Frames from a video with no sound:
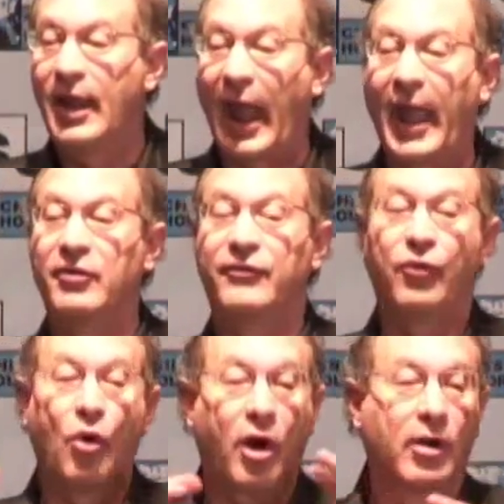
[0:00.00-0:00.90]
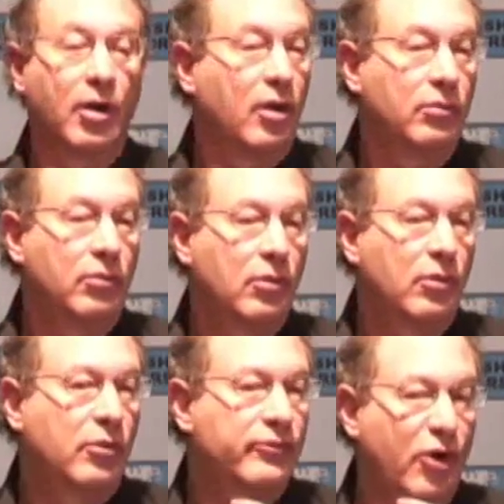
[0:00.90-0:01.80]
And for
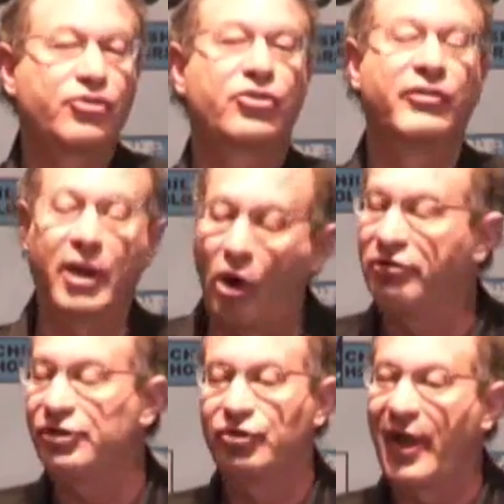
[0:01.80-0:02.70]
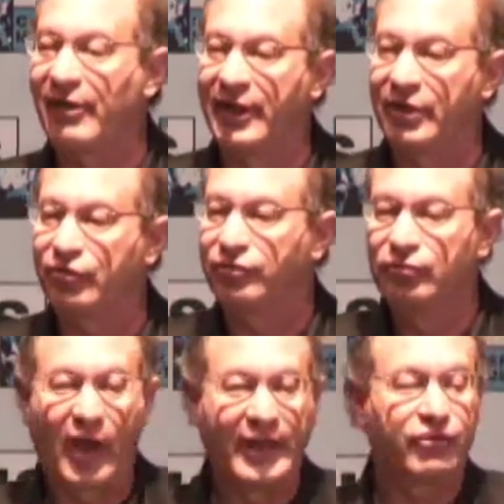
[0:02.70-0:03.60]
virtually all
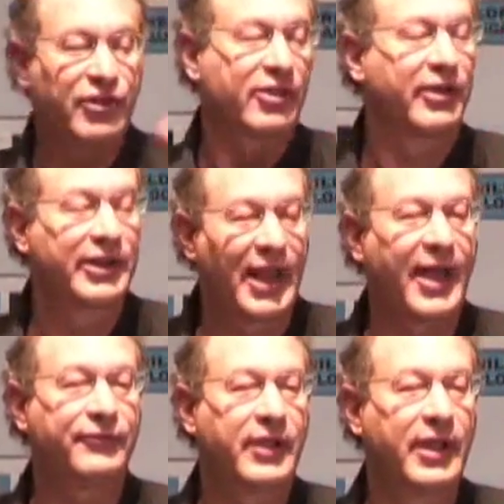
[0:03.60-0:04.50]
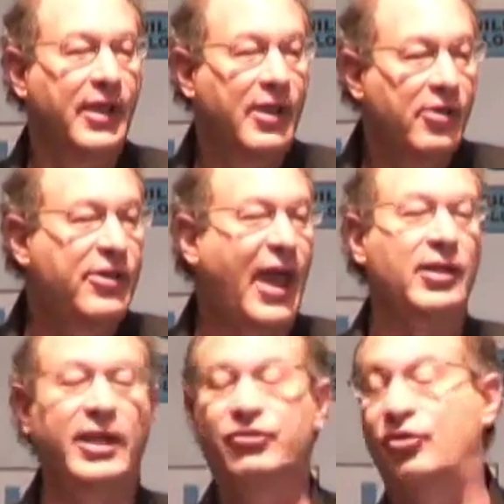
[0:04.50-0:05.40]
Israelis, right, center, and left,
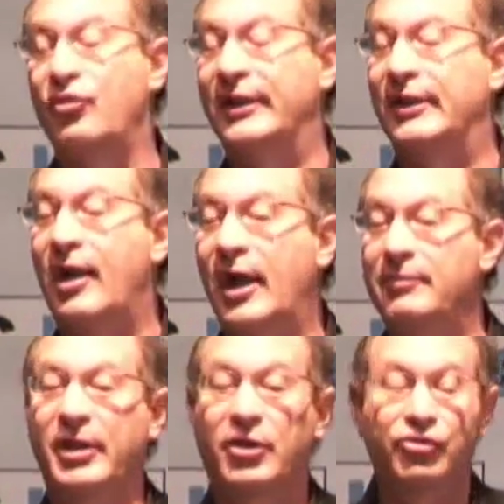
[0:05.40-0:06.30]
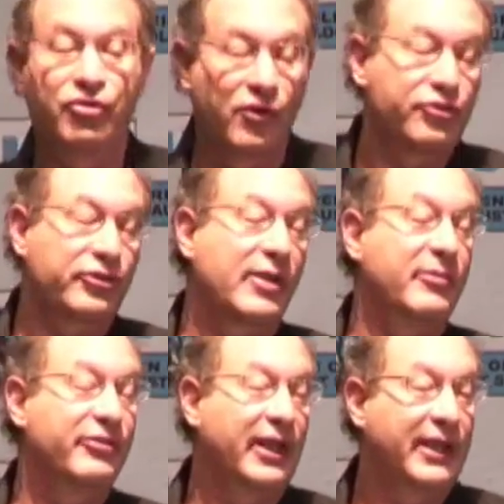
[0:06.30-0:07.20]
that is a red line, because
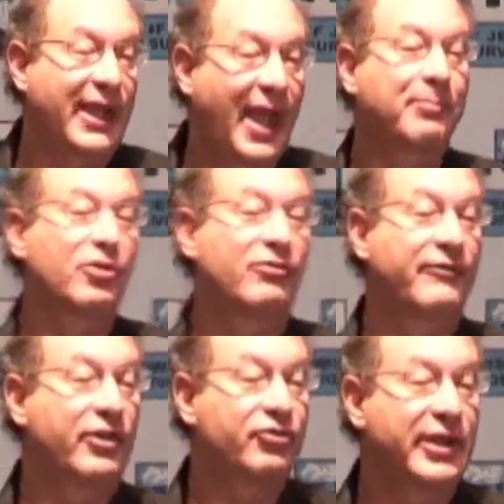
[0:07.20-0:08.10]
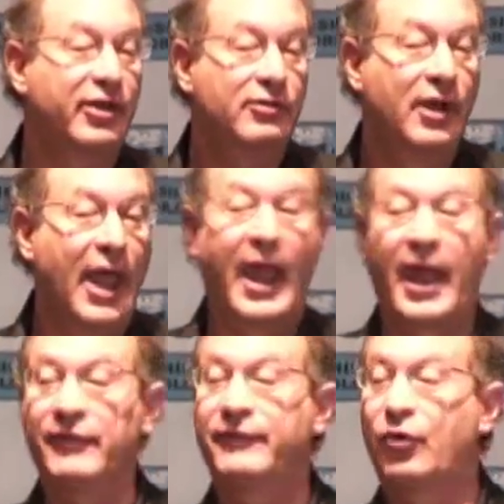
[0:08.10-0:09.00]
Jerusalem is the capital of Israel,
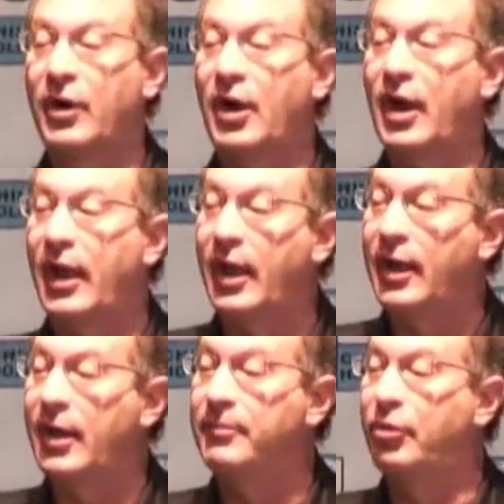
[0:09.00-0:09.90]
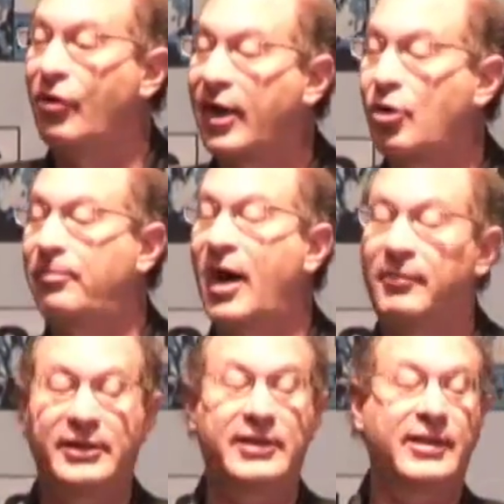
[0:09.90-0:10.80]
and for Barack
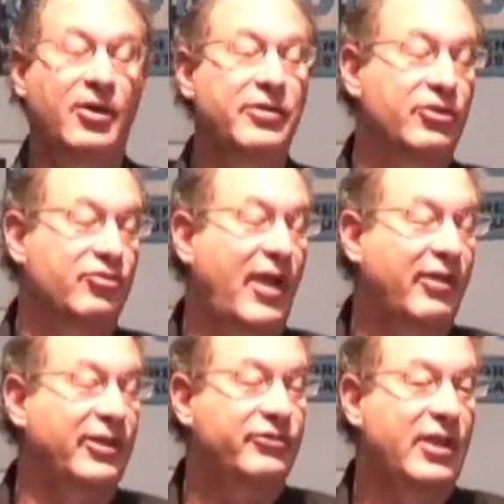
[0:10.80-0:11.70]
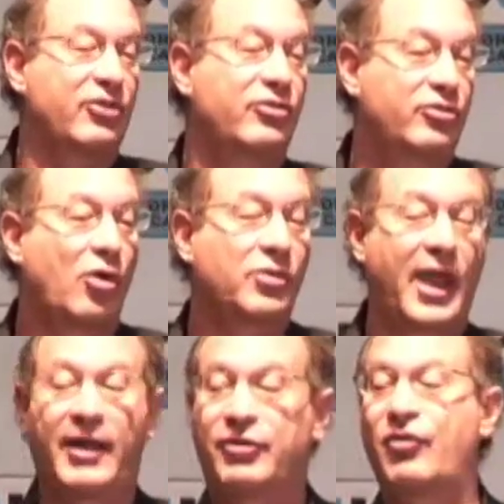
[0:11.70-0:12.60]
Obama to tell the Israelis they don't
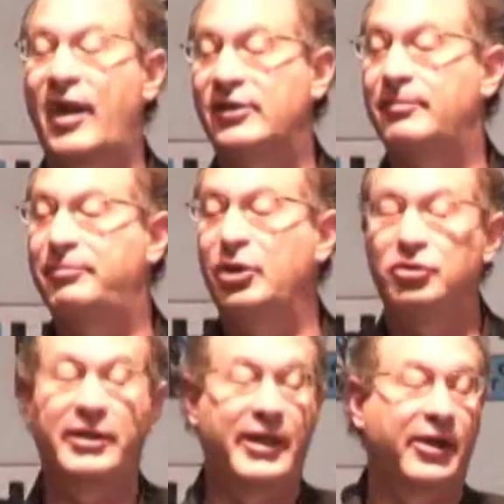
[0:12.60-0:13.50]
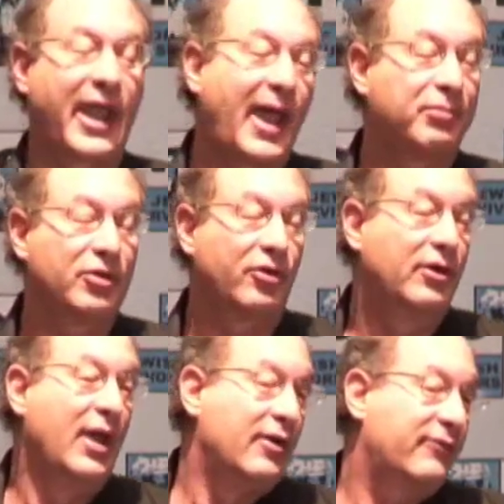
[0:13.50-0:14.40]
have the right to build in their capital,
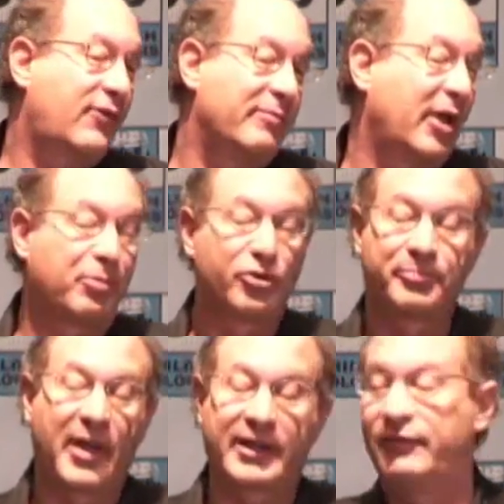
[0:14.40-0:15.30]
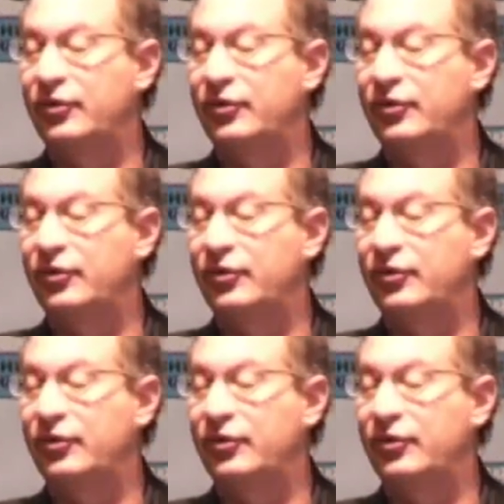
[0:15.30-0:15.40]
from their perspective,